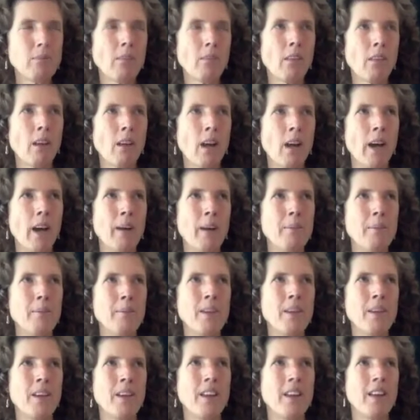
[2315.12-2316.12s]

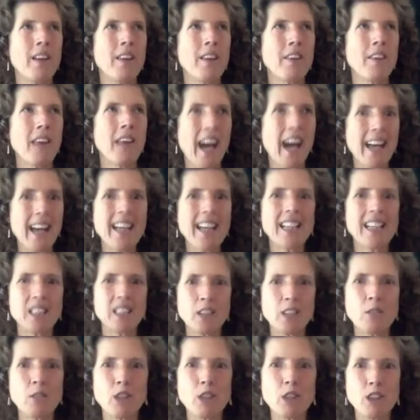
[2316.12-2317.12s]
that
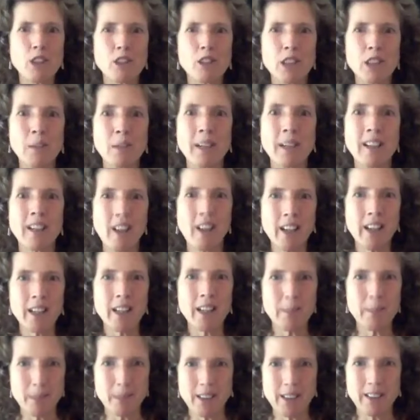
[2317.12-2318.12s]
is a route to
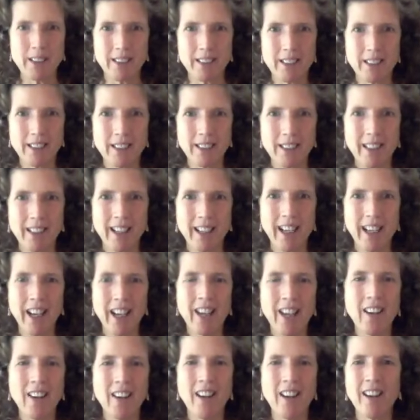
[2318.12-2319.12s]
enlightenment.
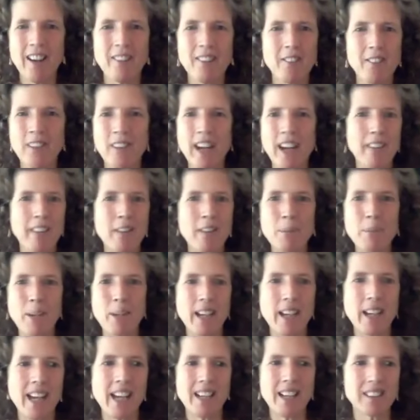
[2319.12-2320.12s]
And for
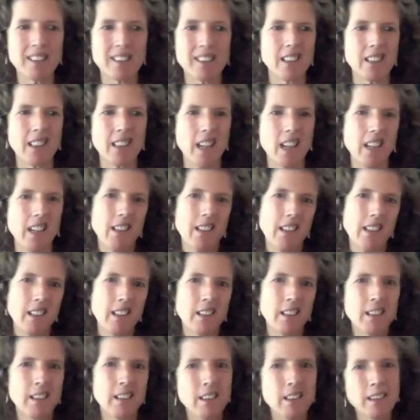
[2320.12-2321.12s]
everybody else, it's like,
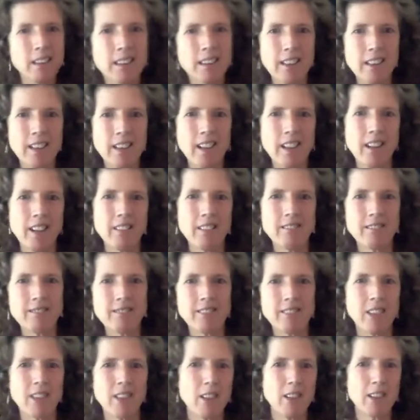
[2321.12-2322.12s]

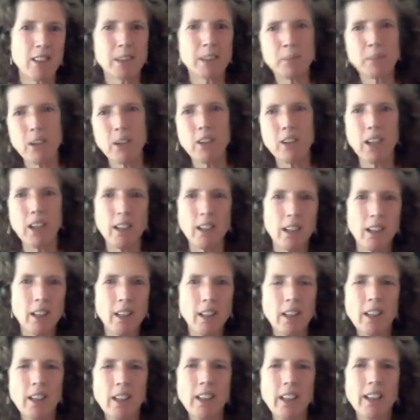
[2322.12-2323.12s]
yoga smoga.
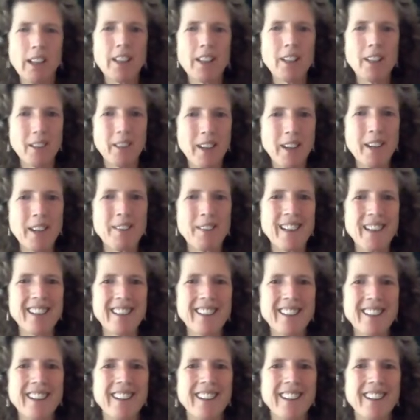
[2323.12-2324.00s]
You know what I mean?